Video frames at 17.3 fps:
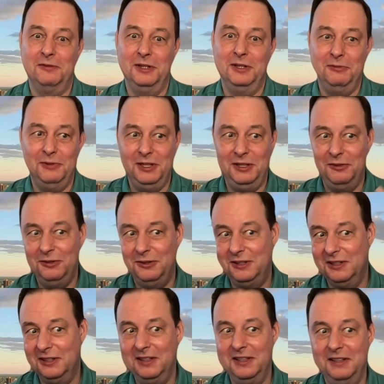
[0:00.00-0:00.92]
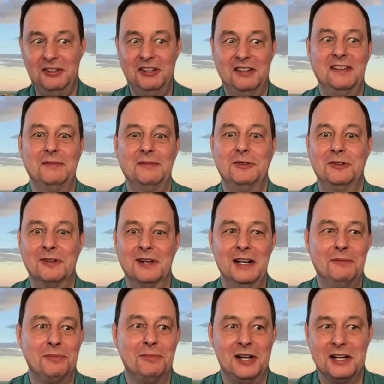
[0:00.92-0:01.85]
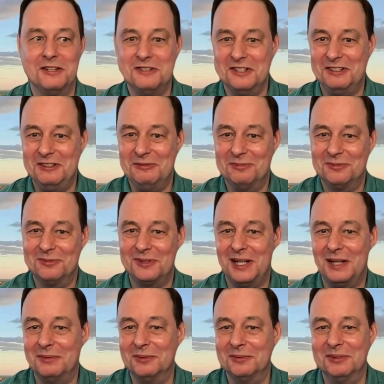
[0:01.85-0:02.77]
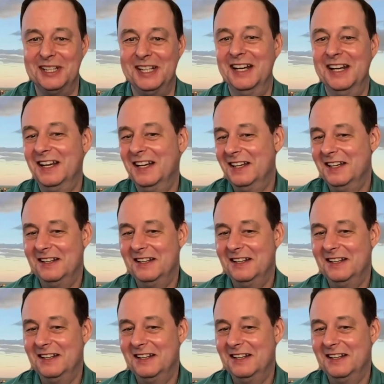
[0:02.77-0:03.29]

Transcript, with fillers: When you, when you delivered some great project, you probably